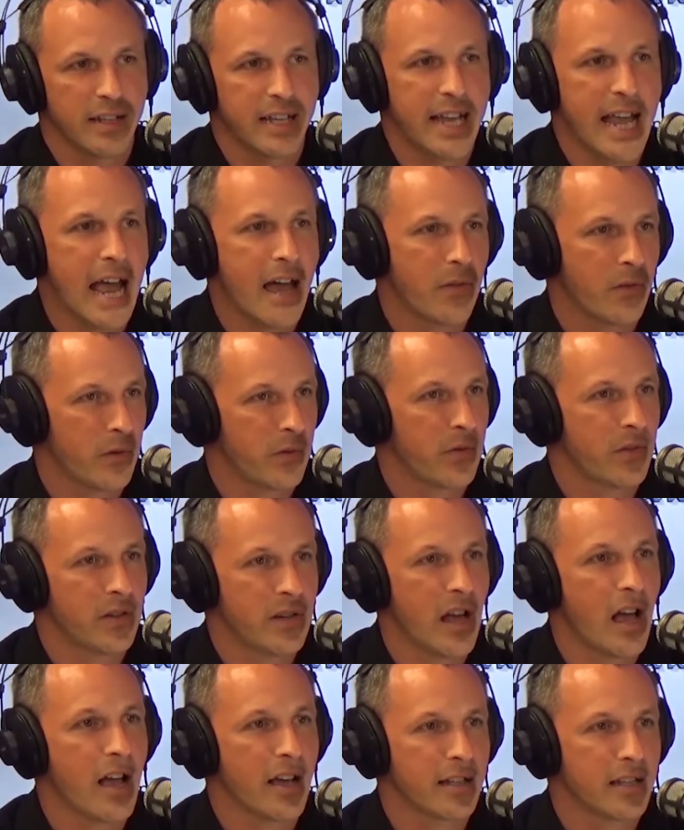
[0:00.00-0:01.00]
gather the
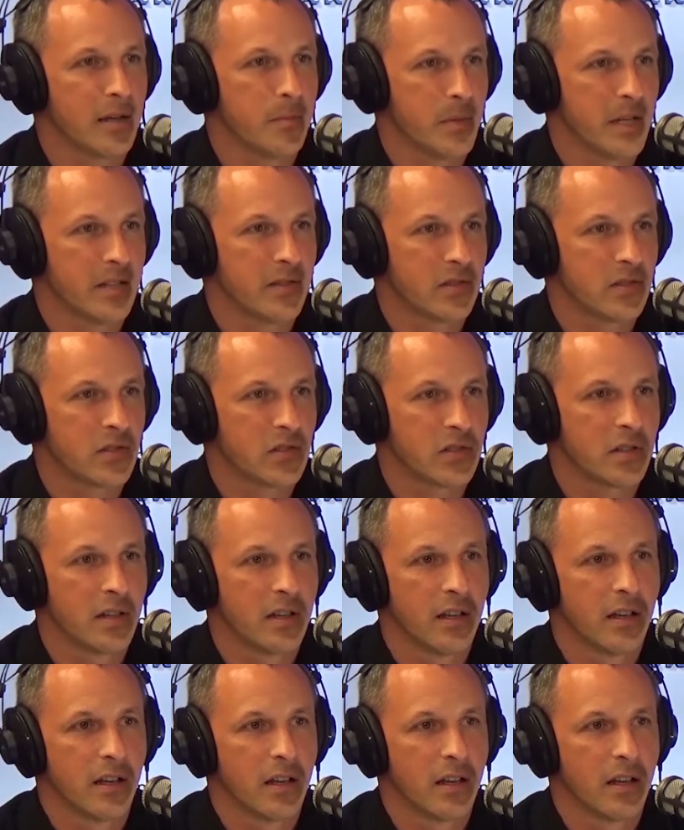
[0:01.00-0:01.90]
documents